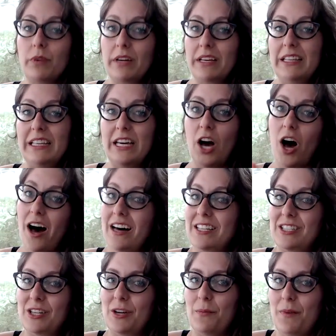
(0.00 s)
But it
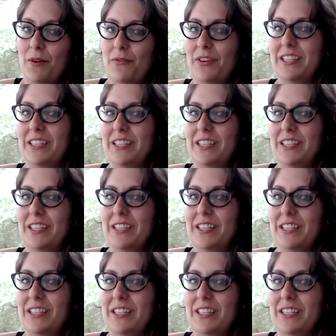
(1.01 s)
would be really
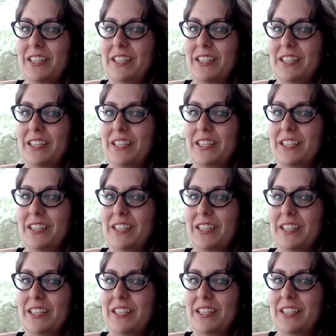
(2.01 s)
awesome if it
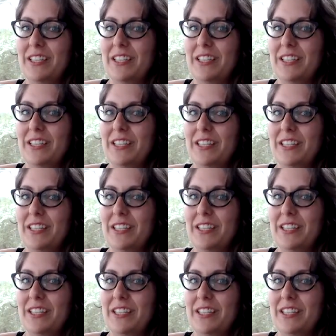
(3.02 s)
did,
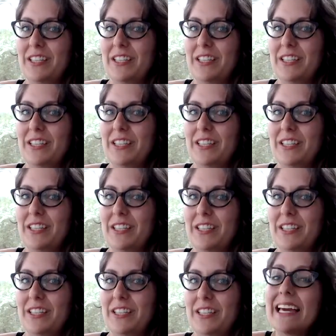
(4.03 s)
because it could
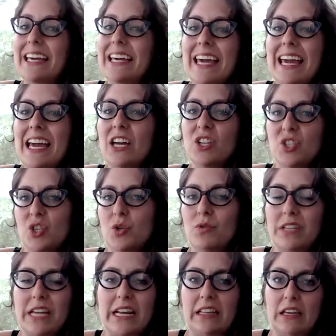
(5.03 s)
do like
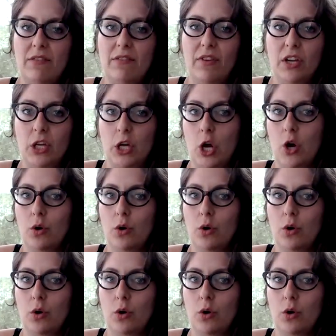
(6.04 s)
daily videos.